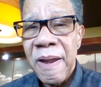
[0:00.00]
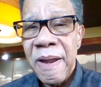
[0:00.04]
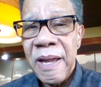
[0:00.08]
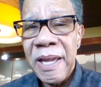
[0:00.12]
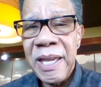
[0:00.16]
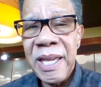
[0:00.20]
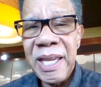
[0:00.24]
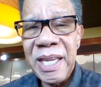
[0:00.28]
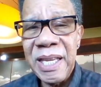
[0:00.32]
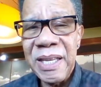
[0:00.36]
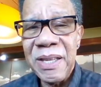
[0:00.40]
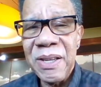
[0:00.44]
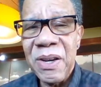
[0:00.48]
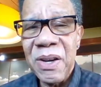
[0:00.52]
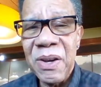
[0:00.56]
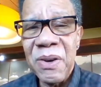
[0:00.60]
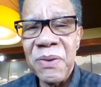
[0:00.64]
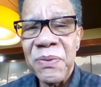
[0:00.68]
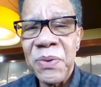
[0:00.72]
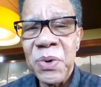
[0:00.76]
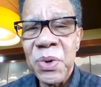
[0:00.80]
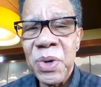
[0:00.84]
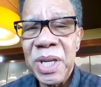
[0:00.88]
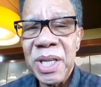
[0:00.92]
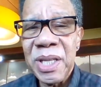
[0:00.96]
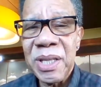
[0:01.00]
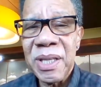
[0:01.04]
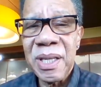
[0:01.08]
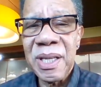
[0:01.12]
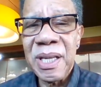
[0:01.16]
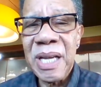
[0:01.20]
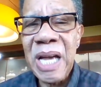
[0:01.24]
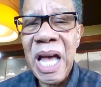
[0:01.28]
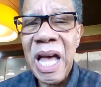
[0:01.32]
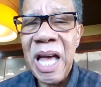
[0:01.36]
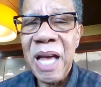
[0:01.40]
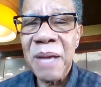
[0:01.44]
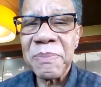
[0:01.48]
He avoided the
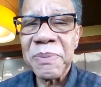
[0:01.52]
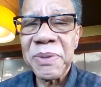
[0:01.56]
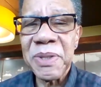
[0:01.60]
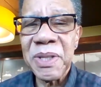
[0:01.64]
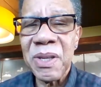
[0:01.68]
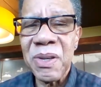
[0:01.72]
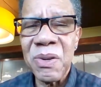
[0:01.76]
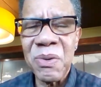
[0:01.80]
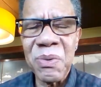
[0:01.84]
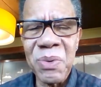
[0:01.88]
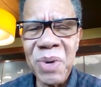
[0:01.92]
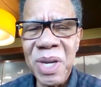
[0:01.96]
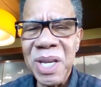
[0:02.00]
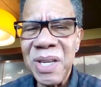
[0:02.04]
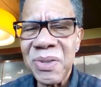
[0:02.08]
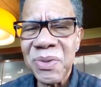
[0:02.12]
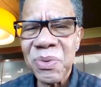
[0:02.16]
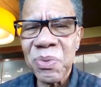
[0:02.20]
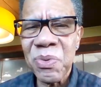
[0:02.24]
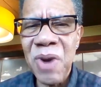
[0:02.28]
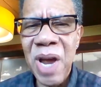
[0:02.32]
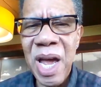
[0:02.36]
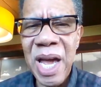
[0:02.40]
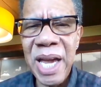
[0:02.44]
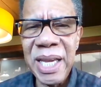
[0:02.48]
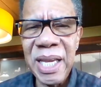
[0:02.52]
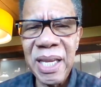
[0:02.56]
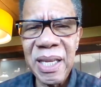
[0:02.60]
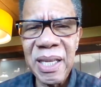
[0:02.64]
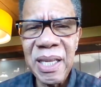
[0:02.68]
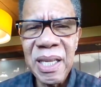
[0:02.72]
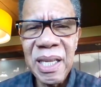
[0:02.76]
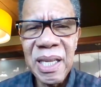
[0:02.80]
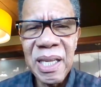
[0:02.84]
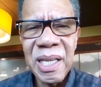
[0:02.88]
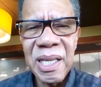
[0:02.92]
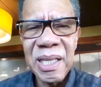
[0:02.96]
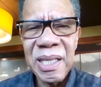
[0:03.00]
cops in a race riot
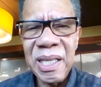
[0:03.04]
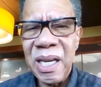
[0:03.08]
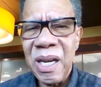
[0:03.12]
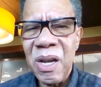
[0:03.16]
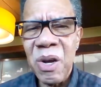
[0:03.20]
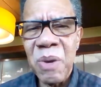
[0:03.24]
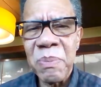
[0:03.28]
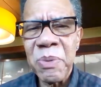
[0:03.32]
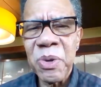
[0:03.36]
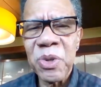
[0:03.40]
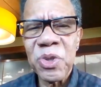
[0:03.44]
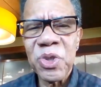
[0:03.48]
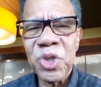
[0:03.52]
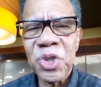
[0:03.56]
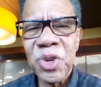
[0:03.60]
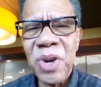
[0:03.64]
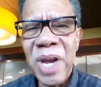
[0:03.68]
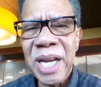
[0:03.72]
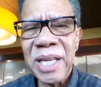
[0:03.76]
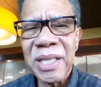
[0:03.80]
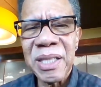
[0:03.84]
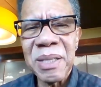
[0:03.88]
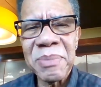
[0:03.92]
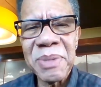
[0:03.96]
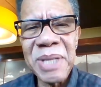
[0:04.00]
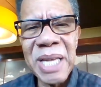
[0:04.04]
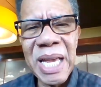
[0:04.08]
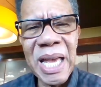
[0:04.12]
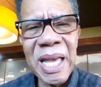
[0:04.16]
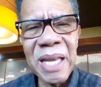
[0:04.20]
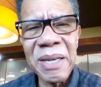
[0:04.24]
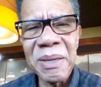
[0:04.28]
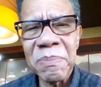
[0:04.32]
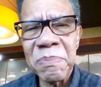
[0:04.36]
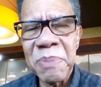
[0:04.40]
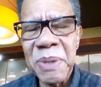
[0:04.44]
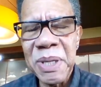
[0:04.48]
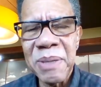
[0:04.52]
that almost tracked him
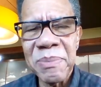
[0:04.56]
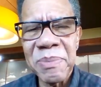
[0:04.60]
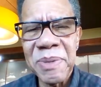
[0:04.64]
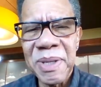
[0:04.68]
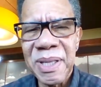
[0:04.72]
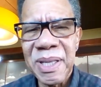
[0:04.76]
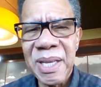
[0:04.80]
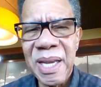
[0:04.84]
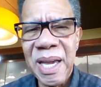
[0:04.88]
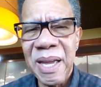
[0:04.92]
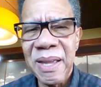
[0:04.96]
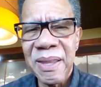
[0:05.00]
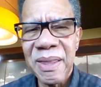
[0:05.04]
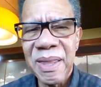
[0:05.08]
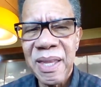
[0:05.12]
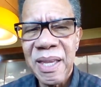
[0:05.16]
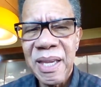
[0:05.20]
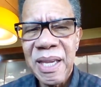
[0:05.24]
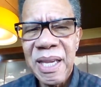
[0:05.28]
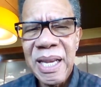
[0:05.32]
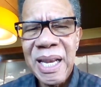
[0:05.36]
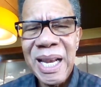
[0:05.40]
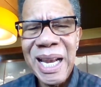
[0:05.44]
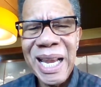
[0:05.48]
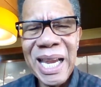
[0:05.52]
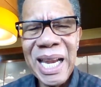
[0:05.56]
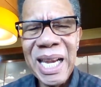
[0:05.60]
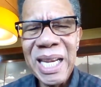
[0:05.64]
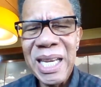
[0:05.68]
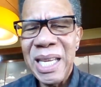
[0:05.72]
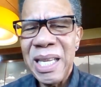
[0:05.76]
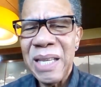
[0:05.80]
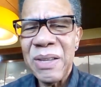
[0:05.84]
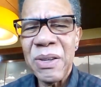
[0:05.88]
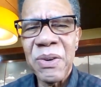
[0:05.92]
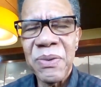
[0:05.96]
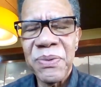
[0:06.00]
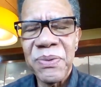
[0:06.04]
down and beat him to death. And
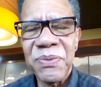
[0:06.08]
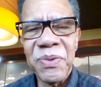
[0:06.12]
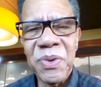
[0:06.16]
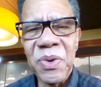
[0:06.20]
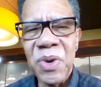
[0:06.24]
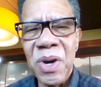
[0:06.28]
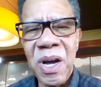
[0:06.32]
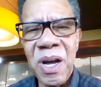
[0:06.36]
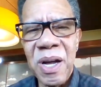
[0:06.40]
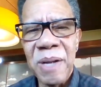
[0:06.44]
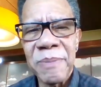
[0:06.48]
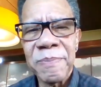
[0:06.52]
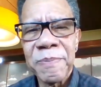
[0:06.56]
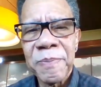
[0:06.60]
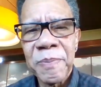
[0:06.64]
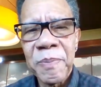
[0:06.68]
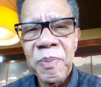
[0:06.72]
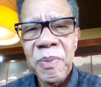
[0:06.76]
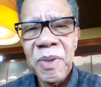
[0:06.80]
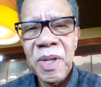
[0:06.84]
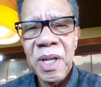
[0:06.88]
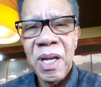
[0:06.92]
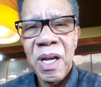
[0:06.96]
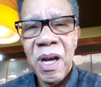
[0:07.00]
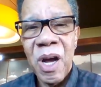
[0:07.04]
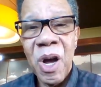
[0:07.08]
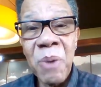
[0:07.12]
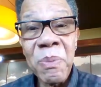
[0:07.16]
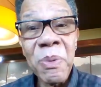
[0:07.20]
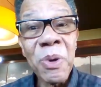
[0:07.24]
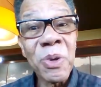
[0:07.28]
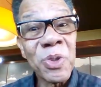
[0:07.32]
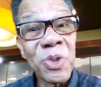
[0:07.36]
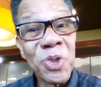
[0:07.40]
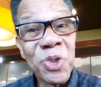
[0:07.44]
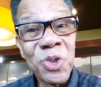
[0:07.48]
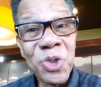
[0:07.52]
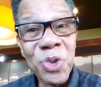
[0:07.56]
he
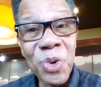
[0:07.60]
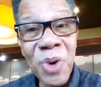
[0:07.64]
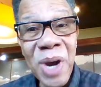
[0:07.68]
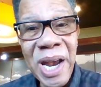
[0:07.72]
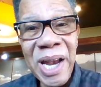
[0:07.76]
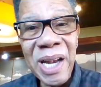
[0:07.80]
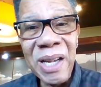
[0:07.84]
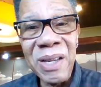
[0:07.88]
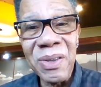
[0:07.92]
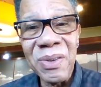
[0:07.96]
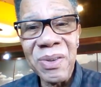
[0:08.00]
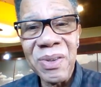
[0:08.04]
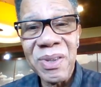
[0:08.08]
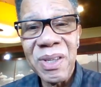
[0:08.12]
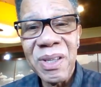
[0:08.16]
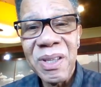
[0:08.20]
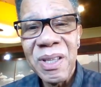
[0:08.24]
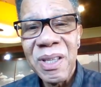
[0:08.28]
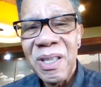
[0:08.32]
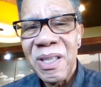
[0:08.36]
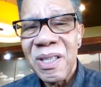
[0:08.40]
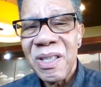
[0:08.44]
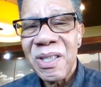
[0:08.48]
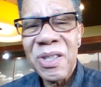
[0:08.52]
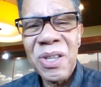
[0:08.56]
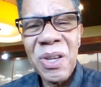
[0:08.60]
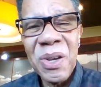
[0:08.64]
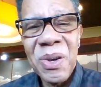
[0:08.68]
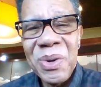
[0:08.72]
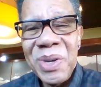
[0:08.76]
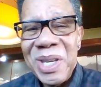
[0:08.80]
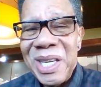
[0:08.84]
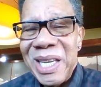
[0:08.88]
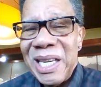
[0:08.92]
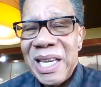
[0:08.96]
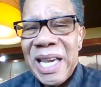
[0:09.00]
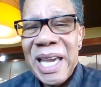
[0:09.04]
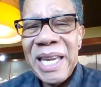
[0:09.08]
almost drowned. So
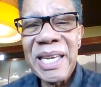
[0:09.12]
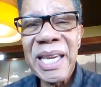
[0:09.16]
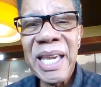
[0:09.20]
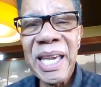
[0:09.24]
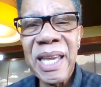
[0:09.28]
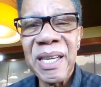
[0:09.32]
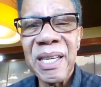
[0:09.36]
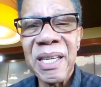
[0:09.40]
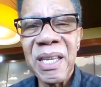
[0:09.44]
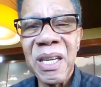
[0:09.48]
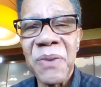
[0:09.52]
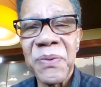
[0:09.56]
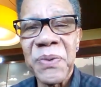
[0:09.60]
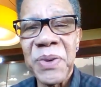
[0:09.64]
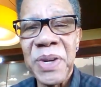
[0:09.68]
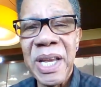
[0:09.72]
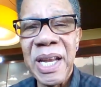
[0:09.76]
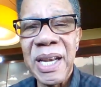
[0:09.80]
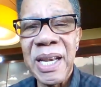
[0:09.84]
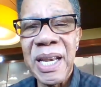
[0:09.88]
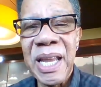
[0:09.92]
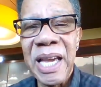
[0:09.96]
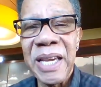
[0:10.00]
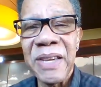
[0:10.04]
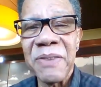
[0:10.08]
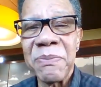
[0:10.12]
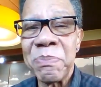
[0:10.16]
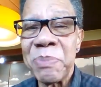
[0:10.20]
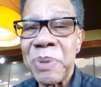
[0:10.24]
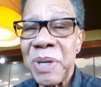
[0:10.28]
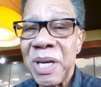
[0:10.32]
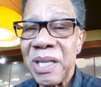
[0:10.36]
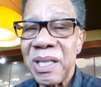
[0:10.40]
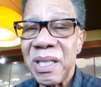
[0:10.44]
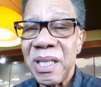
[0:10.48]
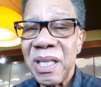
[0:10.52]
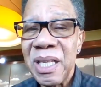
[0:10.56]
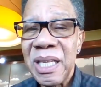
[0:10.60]
he had enough of that life.
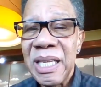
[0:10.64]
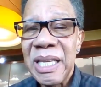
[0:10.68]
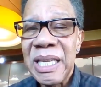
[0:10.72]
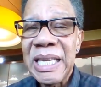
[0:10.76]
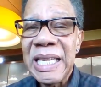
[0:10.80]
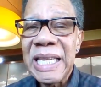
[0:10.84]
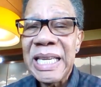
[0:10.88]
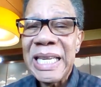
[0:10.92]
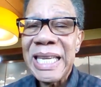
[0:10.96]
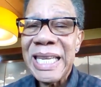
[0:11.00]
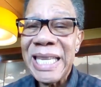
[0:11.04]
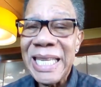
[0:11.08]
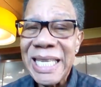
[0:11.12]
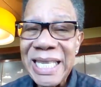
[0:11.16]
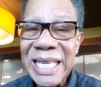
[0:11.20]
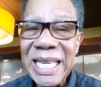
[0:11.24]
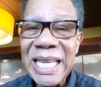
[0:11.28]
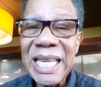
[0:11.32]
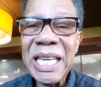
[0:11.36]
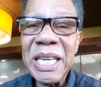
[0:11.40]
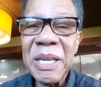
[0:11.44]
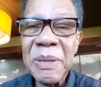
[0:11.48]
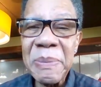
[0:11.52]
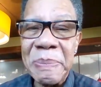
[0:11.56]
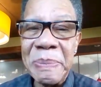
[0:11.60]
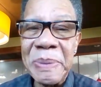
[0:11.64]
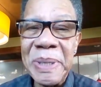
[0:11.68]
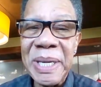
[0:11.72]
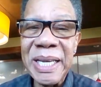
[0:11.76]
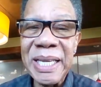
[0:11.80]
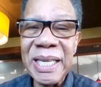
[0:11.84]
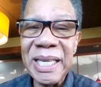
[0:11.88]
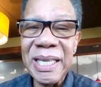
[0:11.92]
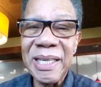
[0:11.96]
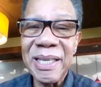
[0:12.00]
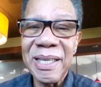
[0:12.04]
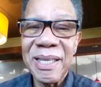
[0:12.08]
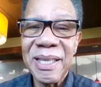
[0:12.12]
But he needed
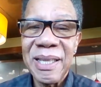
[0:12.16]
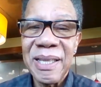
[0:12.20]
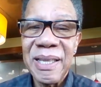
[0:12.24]
money.